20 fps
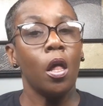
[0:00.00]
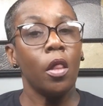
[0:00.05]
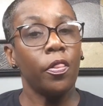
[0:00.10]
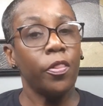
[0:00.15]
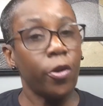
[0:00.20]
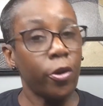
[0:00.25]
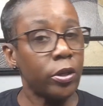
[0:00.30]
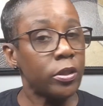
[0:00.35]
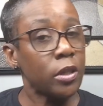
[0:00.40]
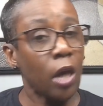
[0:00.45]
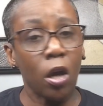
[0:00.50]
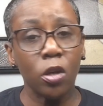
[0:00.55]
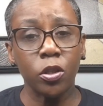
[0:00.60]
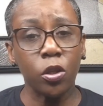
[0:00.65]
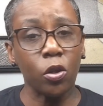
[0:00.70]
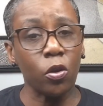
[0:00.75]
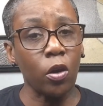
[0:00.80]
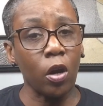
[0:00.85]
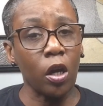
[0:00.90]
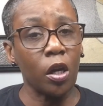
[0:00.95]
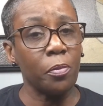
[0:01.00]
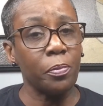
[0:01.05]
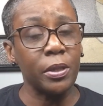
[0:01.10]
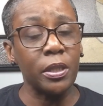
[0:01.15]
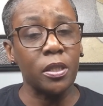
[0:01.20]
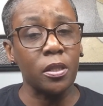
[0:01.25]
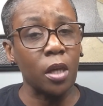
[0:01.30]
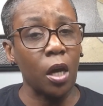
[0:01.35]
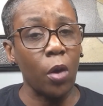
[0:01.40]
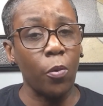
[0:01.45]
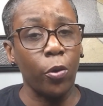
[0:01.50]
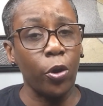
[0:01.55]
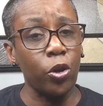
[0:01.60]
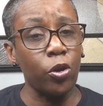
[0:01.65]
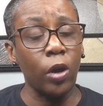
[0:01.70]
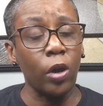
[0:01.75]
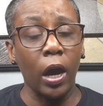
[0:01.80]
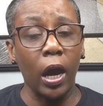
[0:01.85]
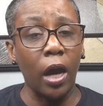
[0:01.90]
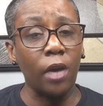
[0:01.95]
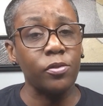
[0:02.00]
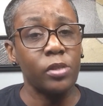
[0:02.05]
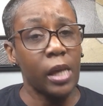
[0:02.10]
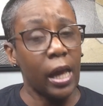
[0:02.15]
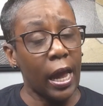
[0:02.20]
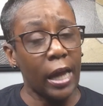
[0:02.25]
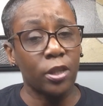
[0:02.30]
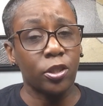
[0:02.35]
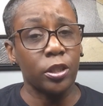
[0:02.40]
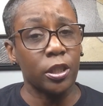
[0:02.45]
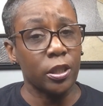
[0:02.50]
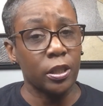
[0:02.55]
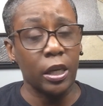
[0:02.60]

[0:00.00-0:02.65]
There's also going to be some where you'll have to actually